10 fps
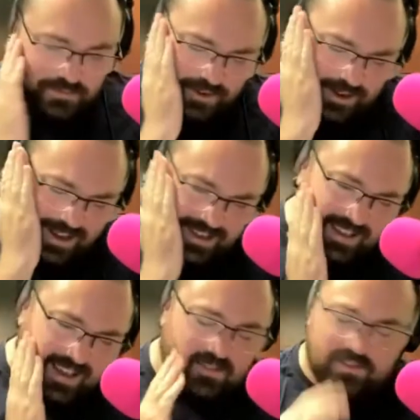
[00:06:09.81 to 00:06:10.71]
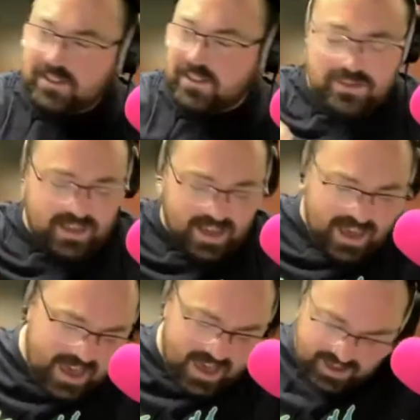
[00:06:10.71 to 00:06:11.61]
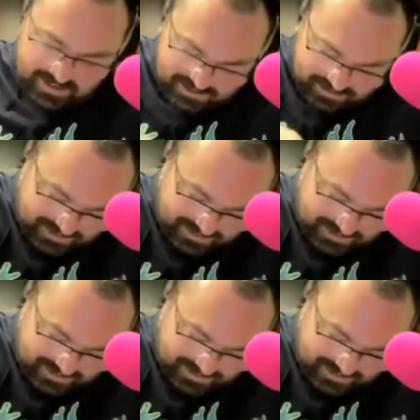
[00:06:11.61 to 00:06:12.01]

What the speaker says: fire, Kev. I don't care.